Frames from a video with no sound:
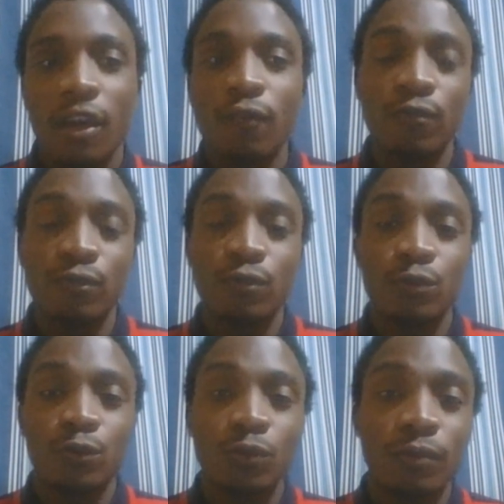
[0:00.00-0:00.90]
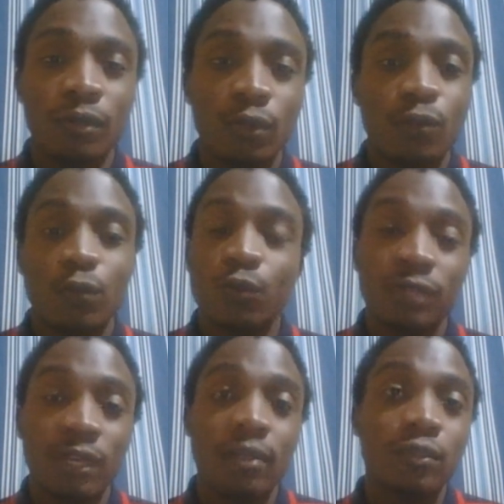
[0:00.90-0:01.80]
Avoid those women or those
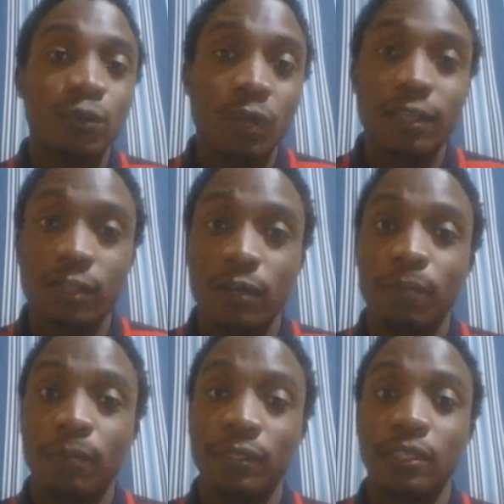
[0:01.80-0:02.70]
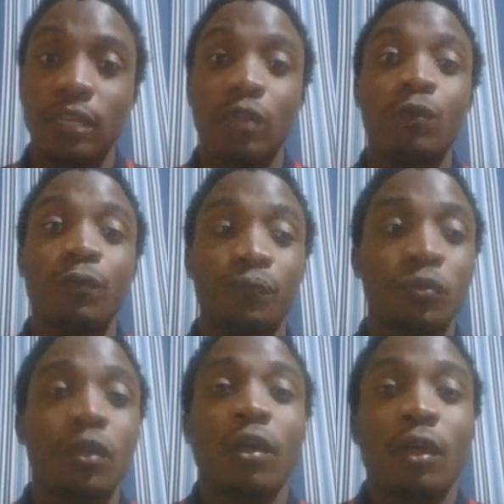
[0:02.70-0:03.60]
girls who like partying. I know
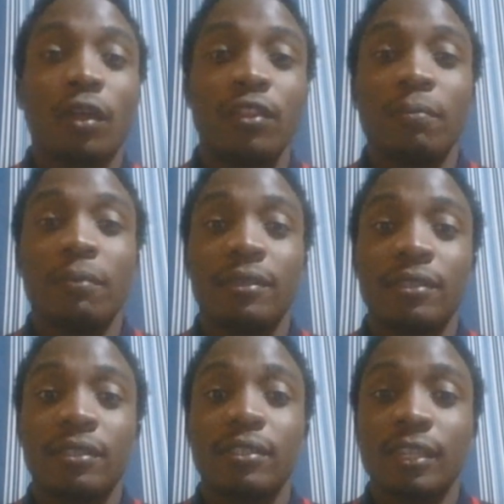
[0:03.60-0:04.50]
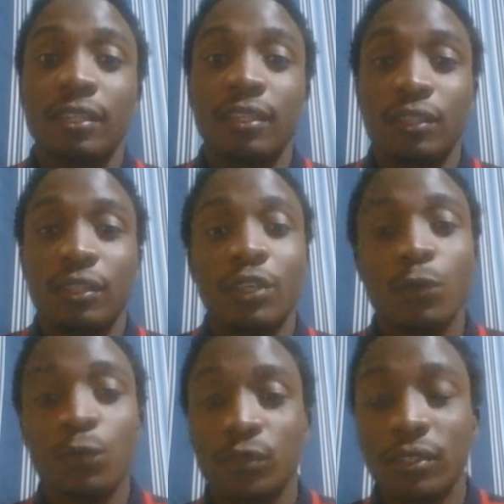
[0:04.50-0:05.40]
they might take that
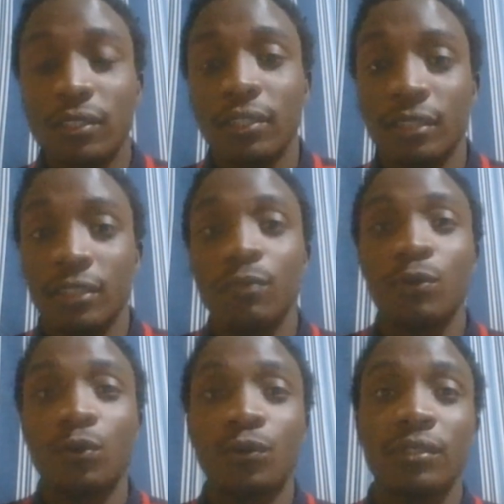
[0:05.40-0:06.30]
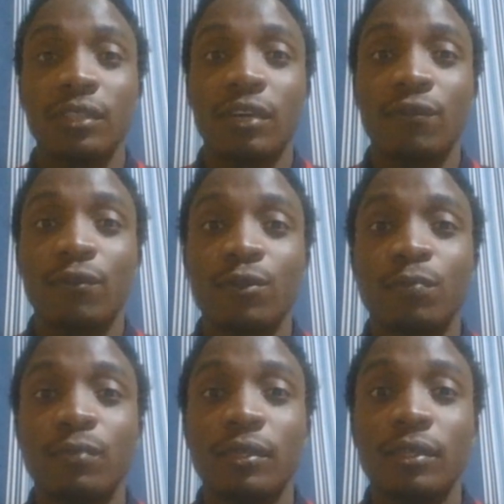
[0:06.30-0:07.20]
opportunity just because they have
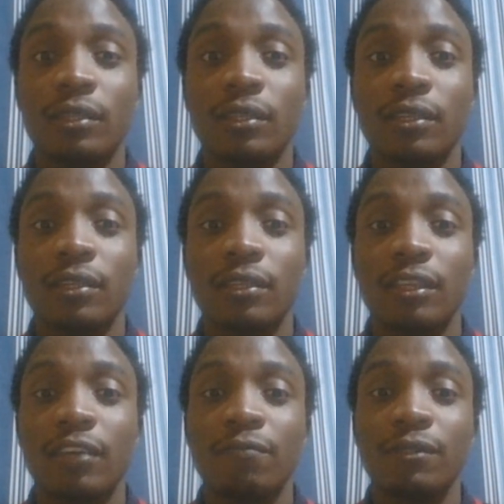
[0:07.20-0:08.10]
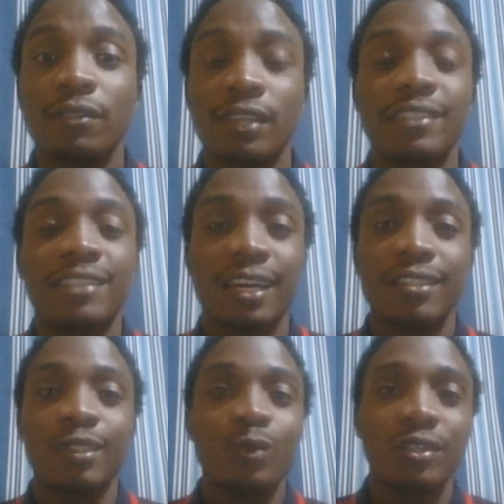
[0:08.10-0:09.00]
been lazy,
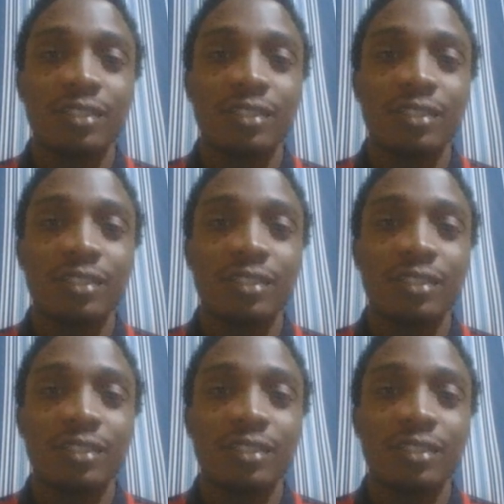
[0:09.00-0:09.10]
as you were.